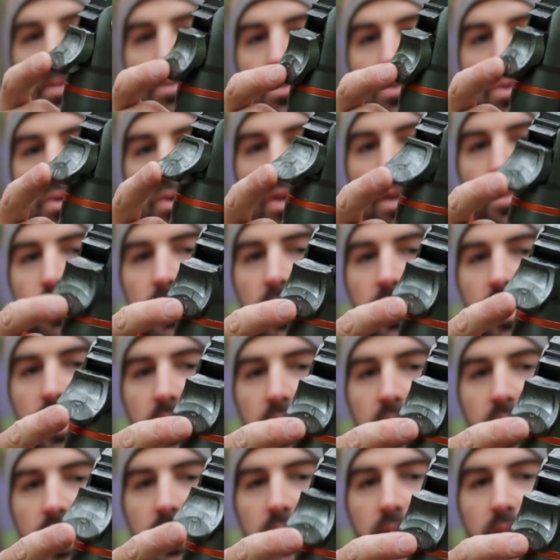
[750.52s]
I was talking about
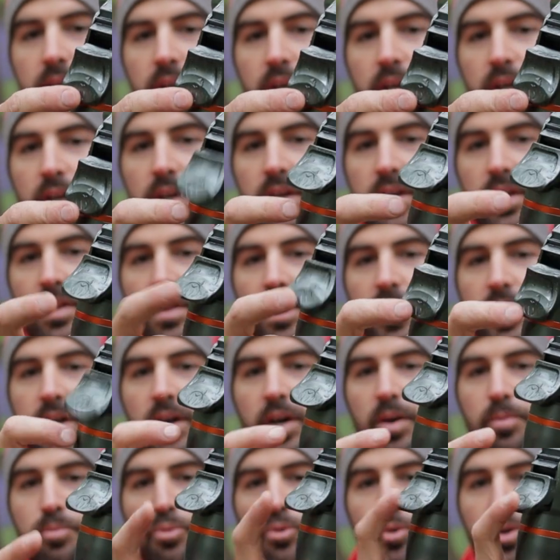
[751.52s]
earlier. They
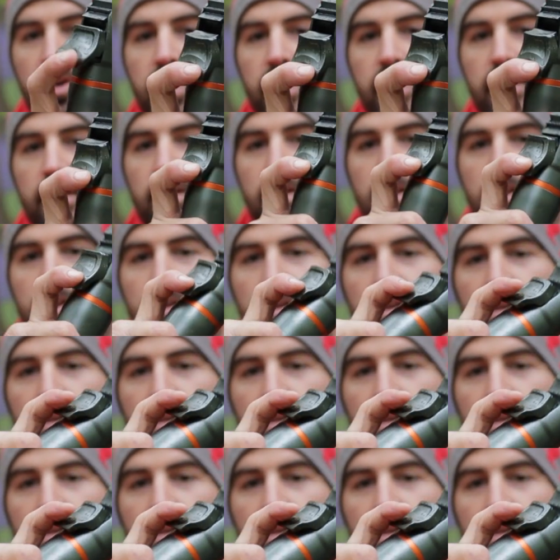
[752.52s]
are brilliant.